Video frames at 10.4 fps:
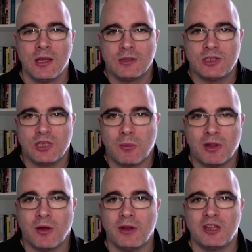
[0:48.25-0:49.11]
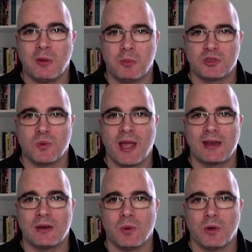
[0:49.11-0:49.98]
So you probably don't need to be
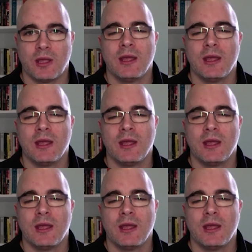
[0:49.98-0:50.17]
persuaded why,